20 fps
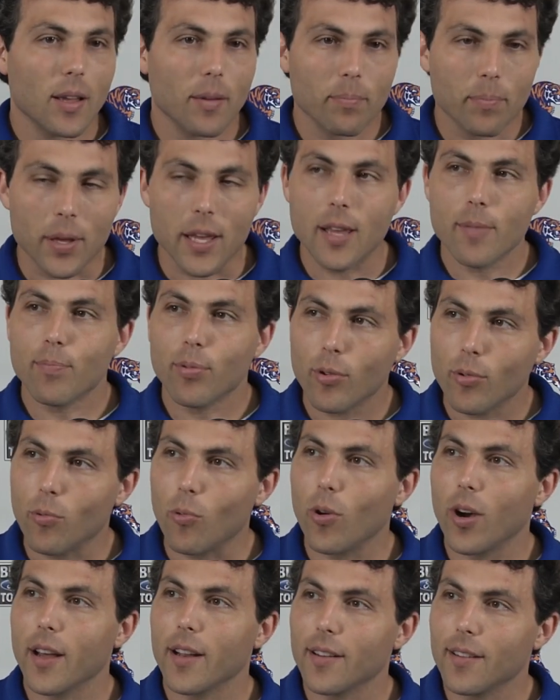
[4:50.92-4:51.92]
People
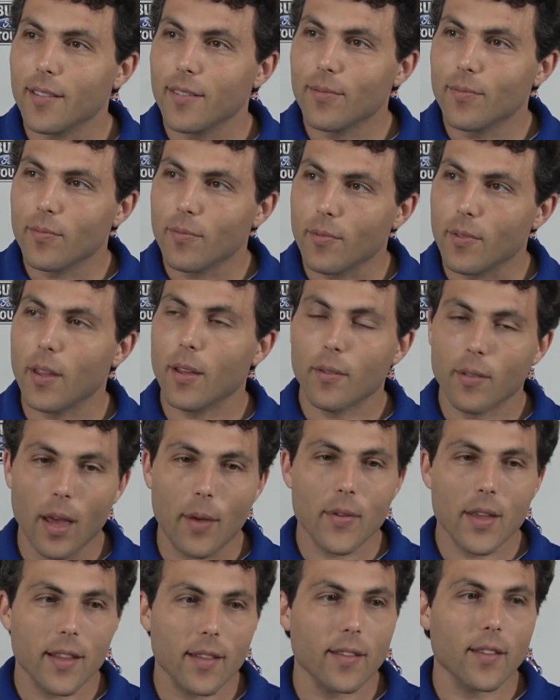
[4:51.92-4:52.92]
want. I
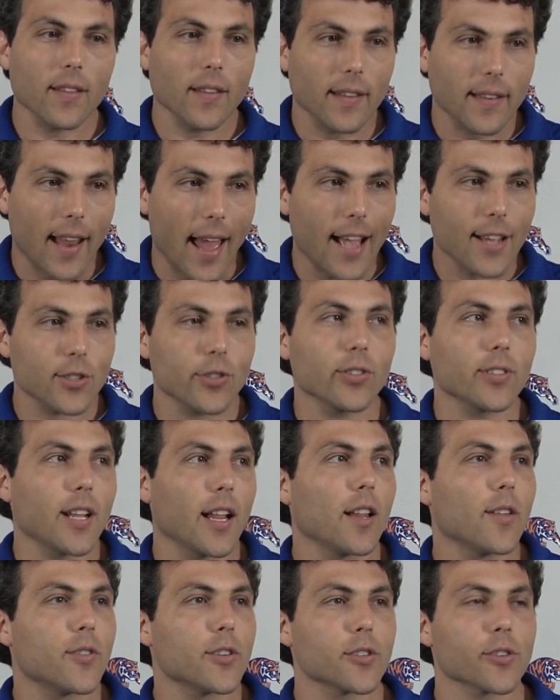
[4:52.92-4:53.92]
mean, the national
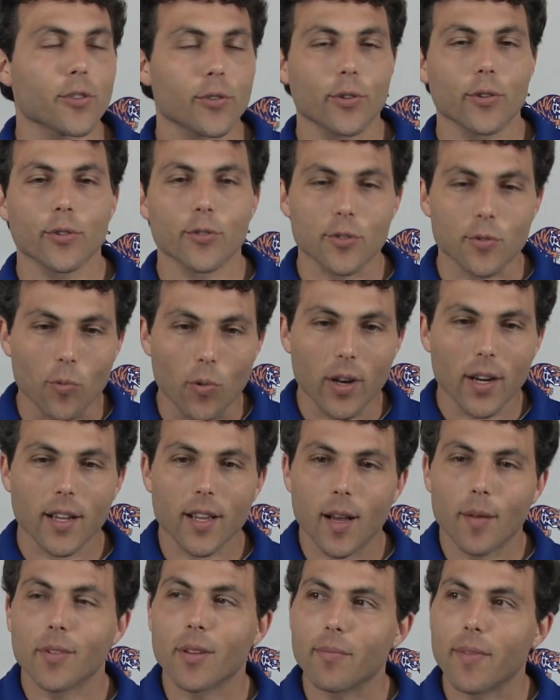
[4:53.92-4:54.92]
television crews want to
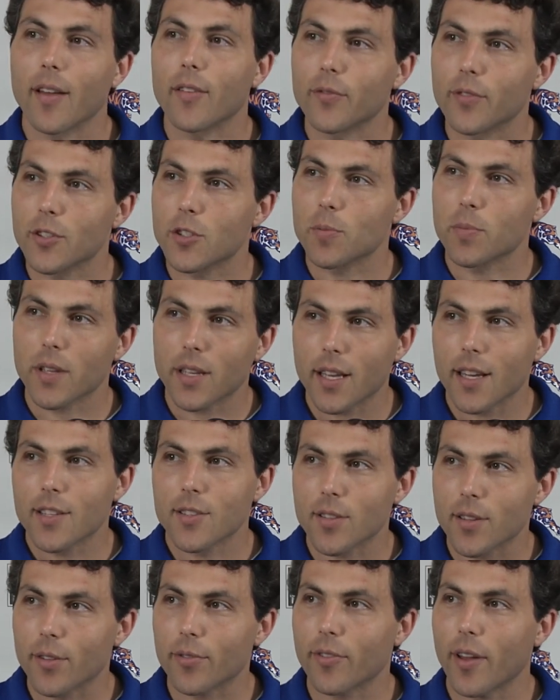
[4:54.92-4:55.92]
come to Memphis
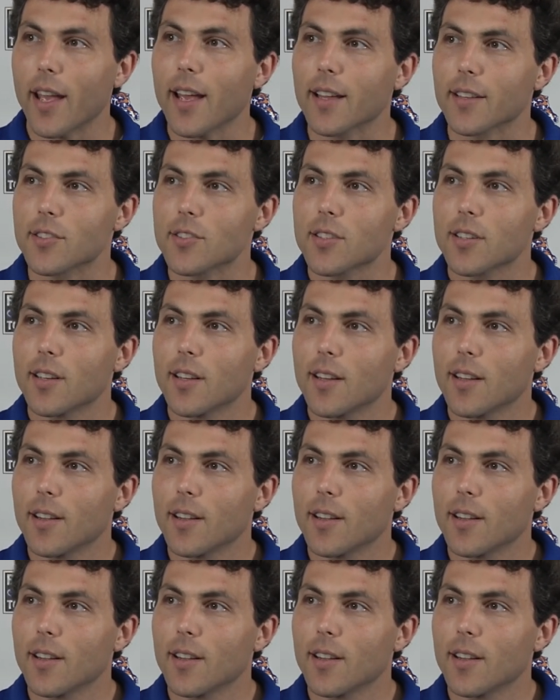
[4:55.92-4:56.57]
because of the fans.